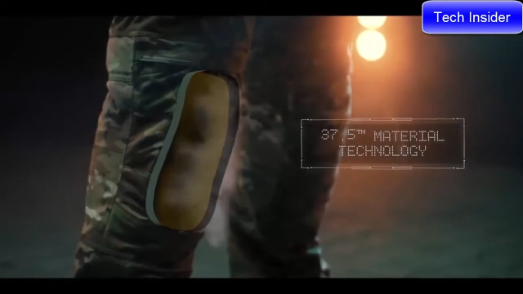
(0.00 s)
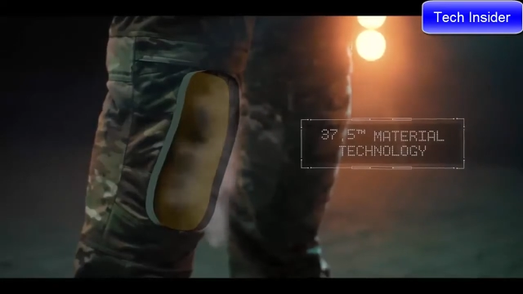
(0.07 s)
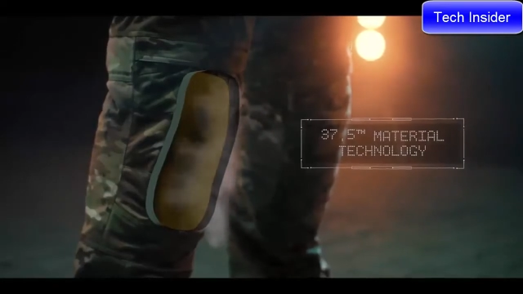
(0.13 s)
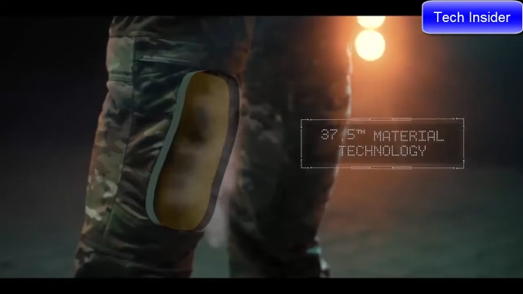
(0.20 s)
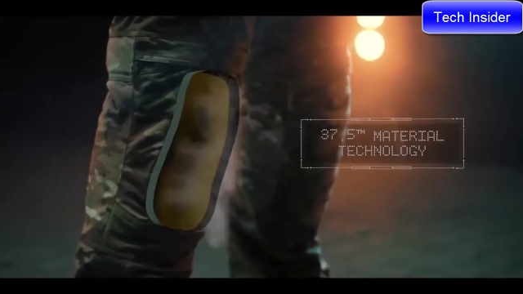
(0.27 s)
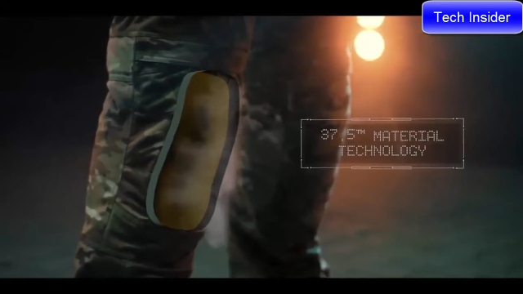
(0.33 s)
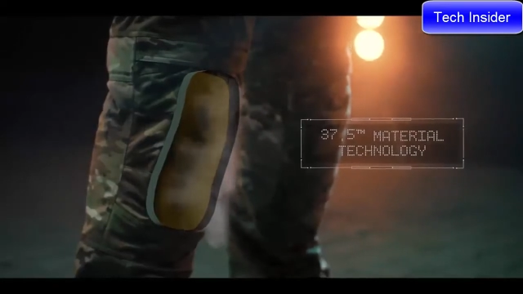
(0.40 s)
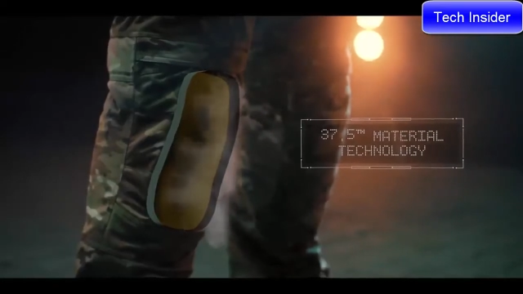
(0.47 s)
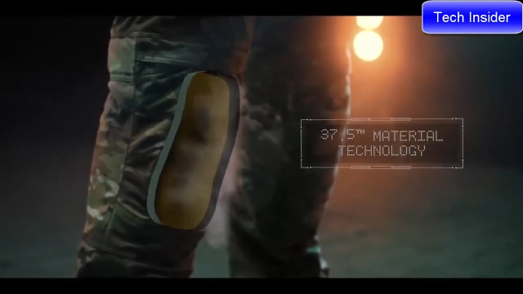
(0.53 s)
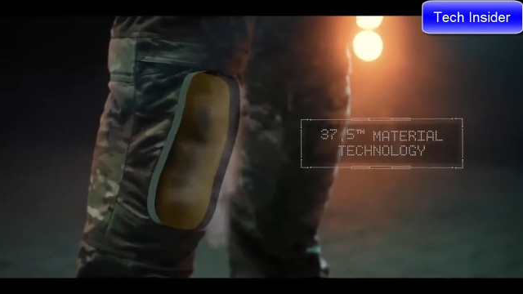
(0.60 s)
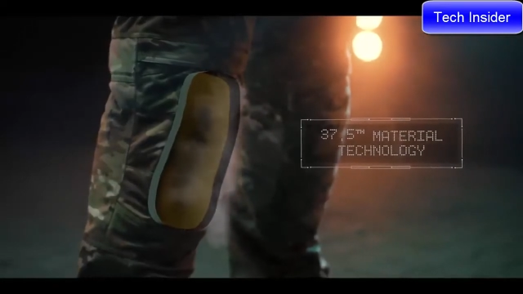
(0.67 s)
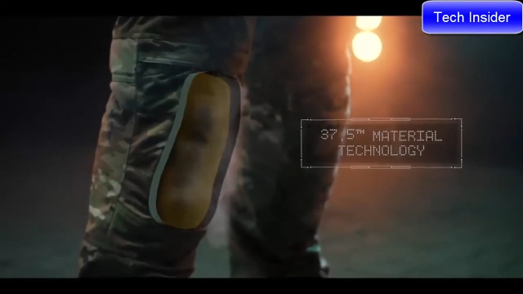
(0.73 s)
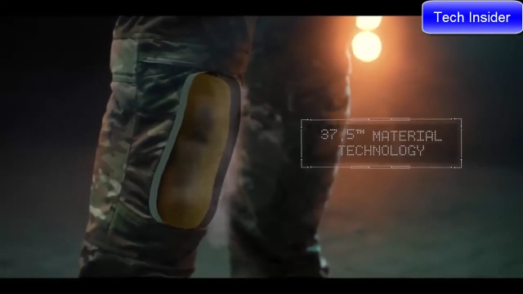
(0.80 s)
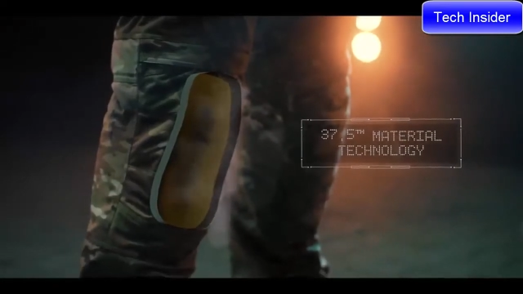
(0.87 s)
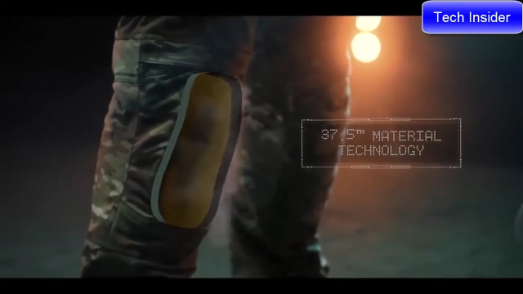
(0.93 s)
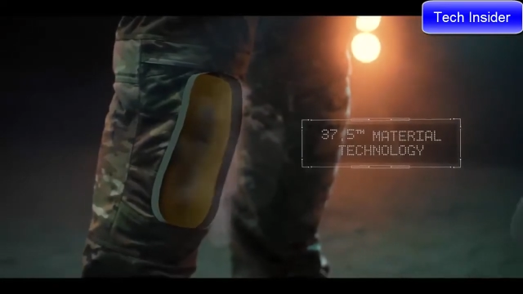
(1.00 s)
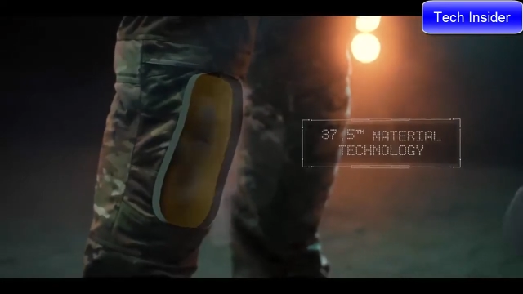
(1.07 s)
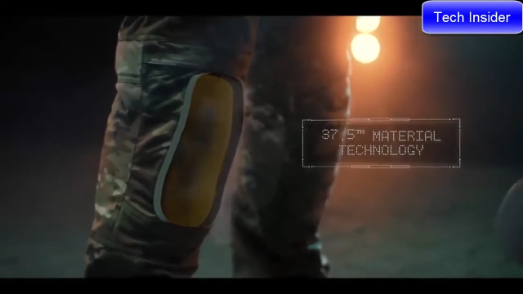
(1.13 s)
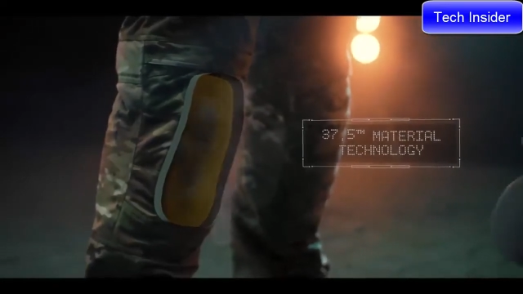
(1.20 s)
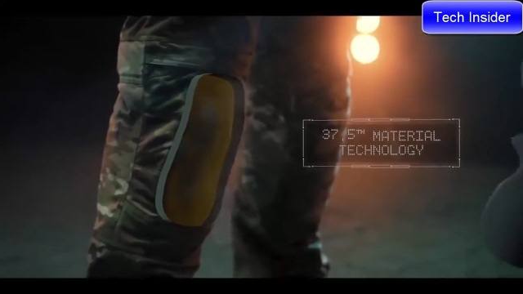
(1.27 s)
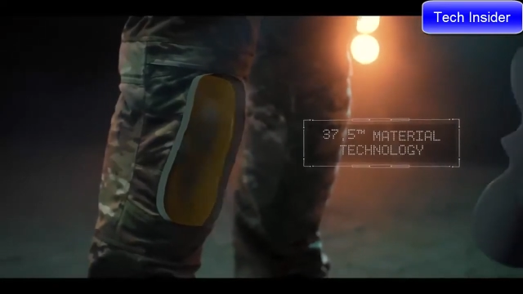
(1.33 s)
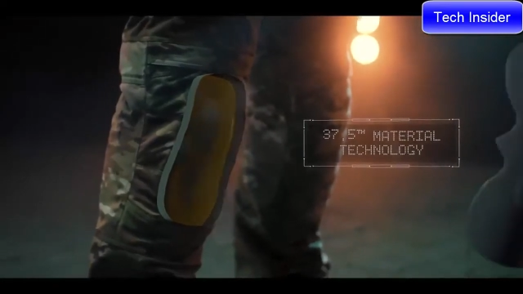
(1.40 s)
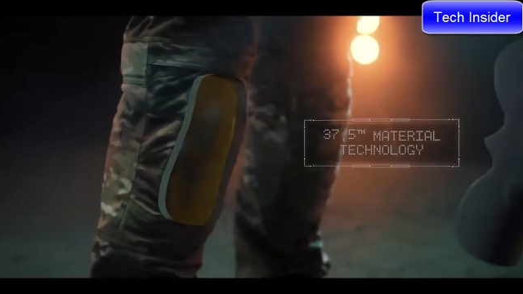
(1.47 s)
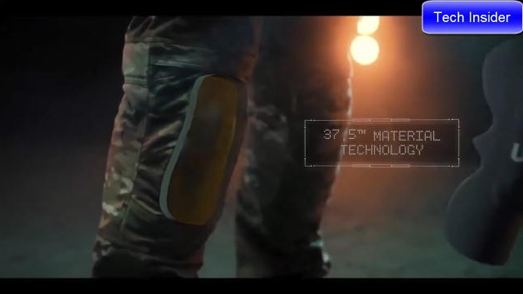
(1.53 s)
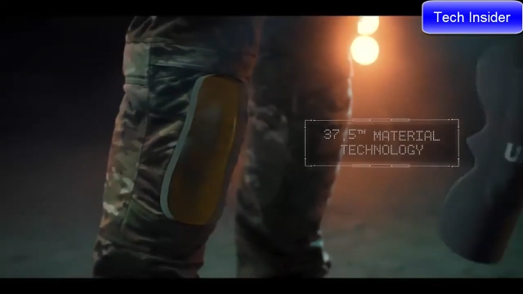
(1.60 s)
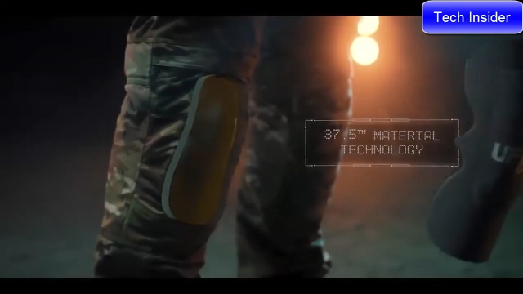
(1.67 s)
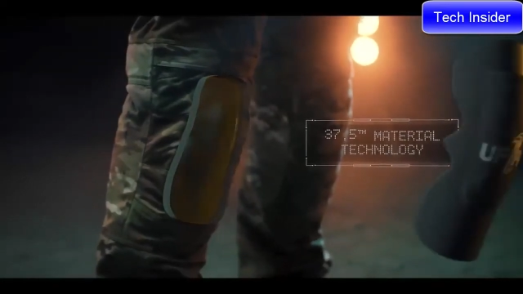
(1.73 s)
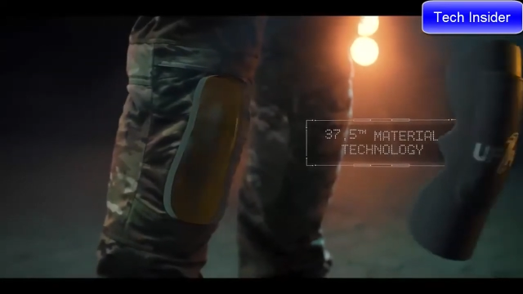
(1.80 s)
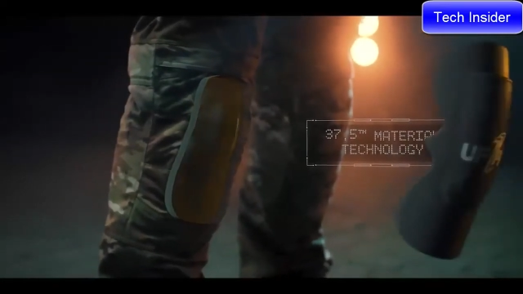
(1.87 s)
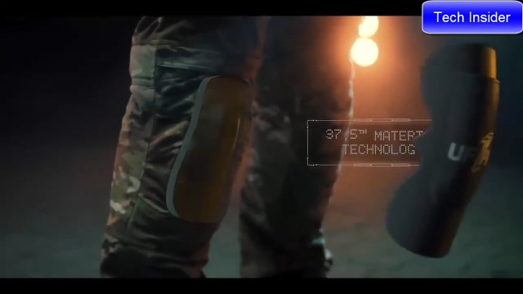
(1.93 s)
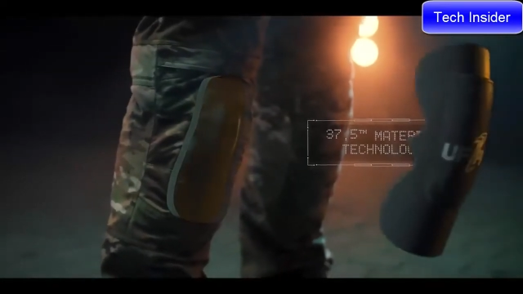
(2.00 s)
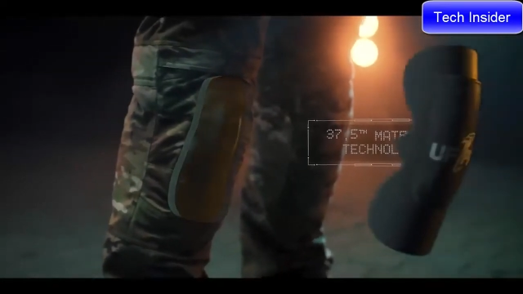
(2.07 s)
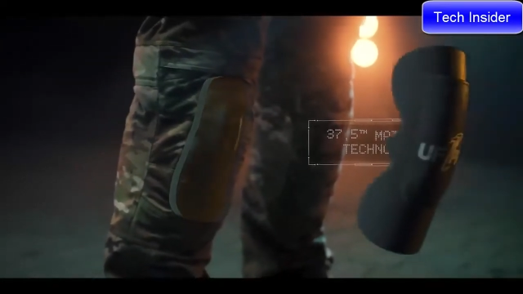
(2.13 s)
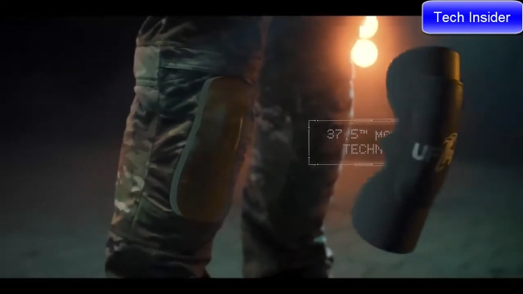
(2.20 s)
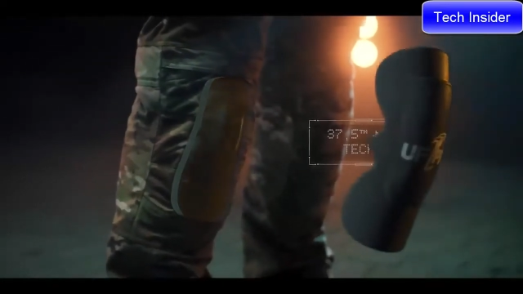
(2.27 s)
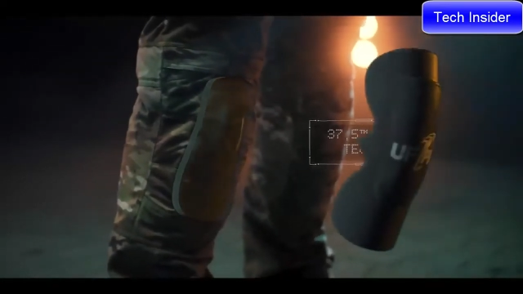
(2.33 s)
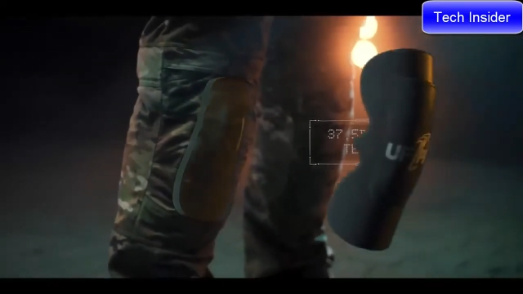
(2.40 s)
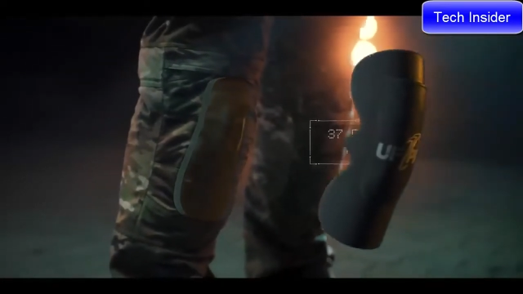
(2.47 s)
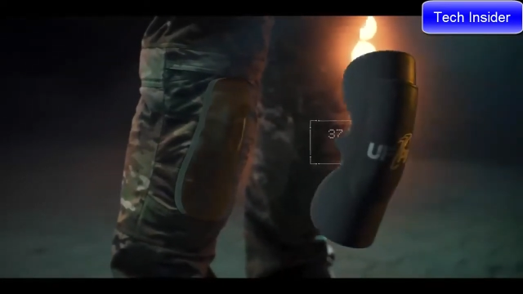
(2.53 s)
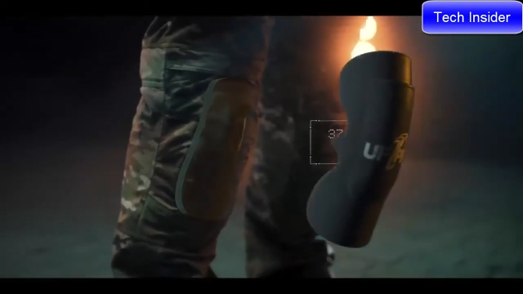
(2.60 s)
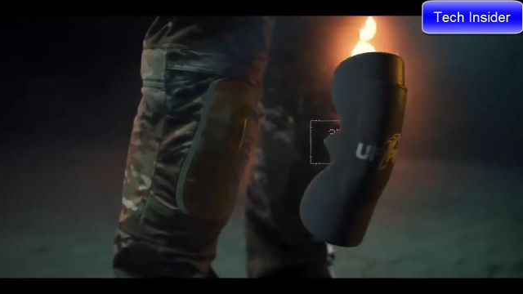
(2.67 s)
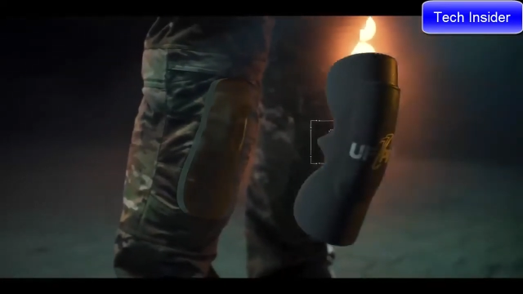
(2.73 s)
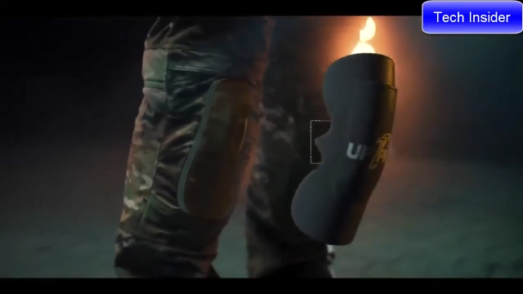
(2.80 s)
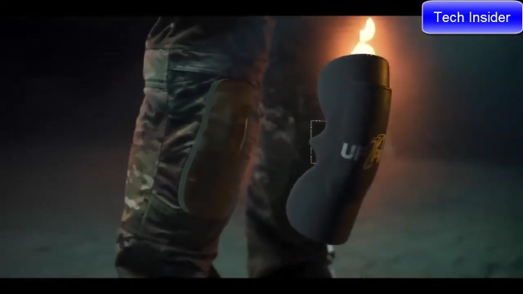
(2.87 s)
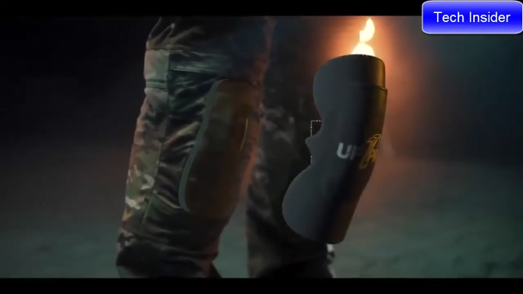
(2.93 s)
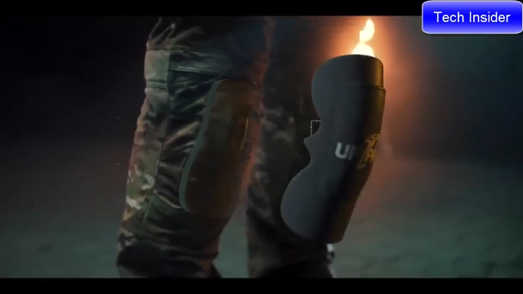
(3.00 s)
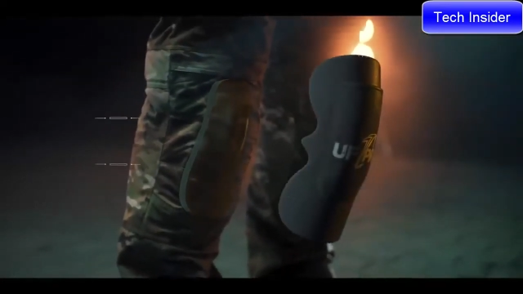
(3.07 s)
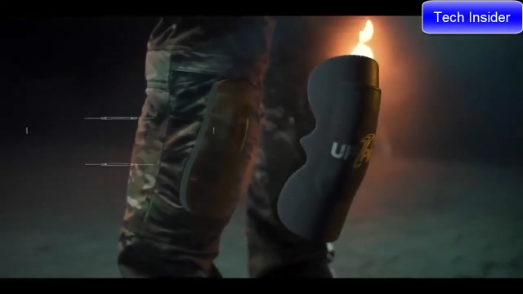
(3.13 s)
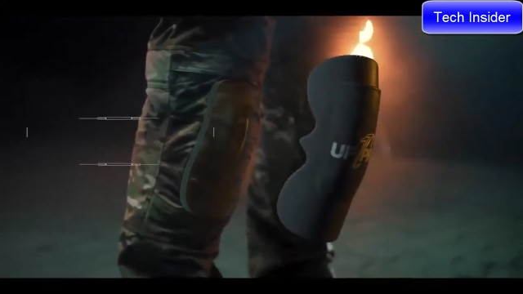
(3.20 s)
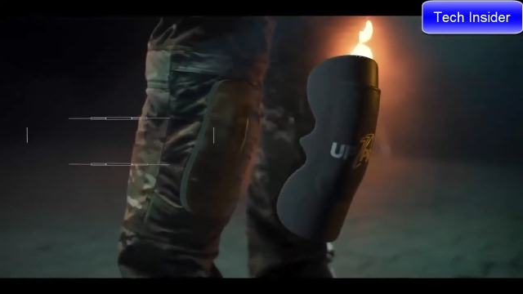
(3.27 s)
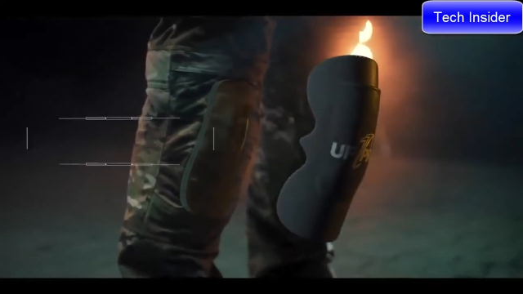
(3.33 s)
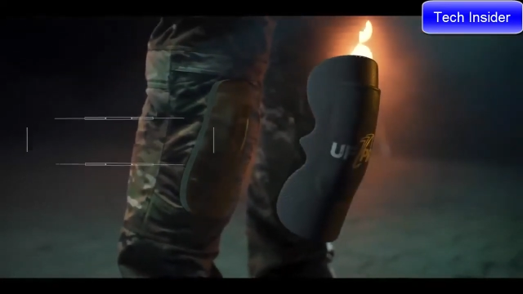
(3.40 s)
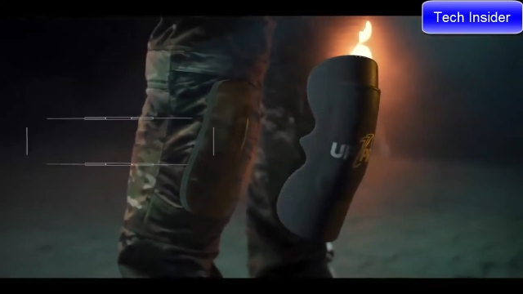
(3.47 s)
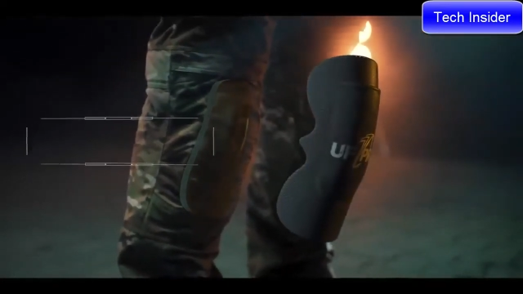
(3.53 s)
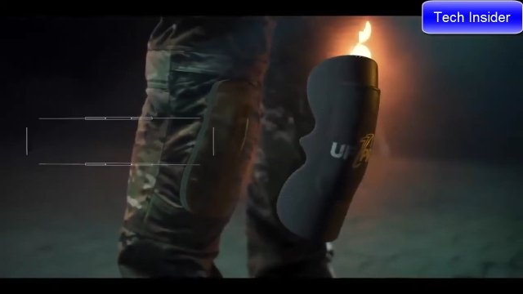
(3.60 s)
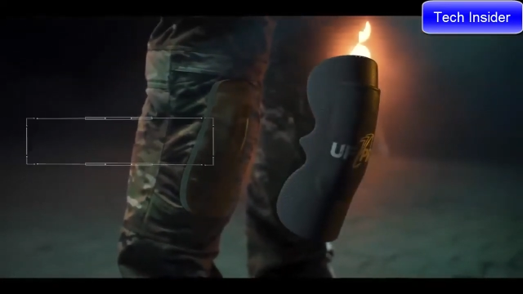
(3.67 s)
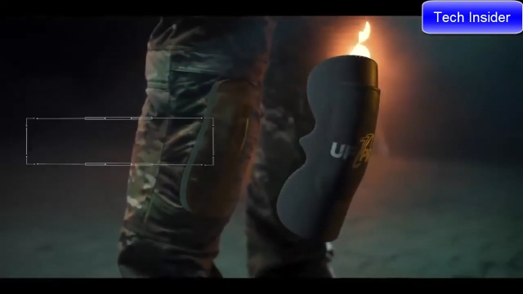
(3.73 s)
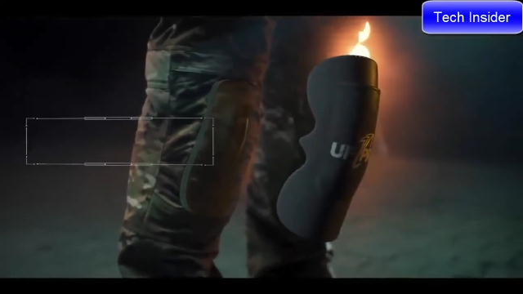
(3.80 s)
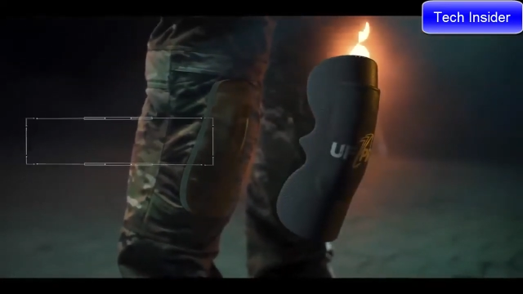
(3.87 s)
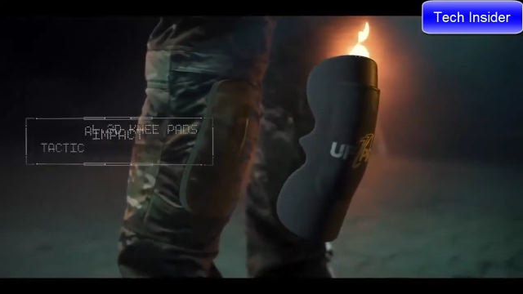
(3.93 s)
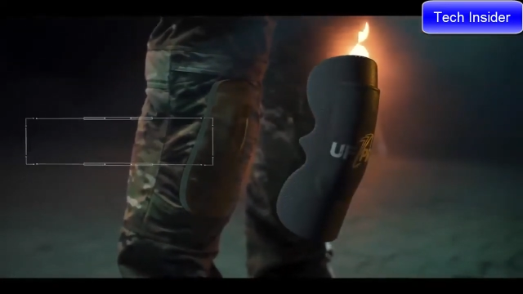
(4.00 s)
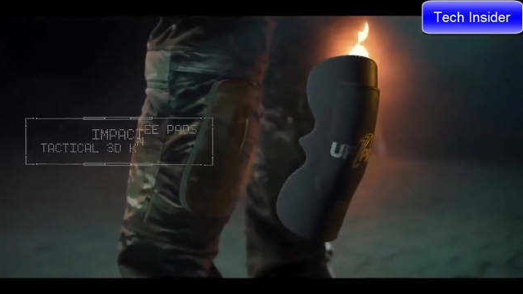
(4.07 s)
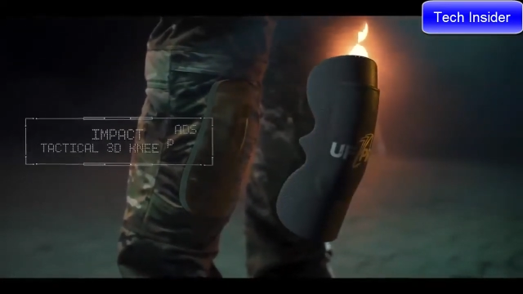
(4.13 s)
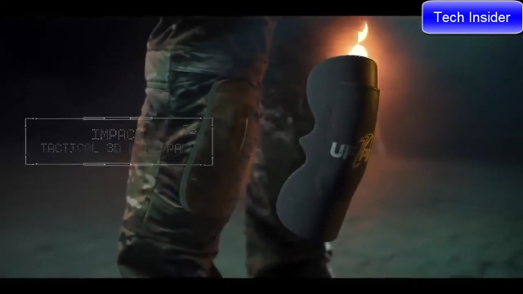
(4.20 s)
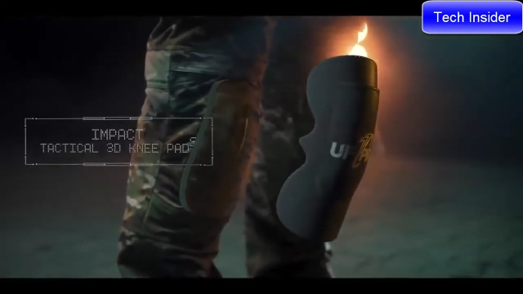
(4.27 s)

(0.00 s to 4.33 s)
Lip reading: (no speaker visible)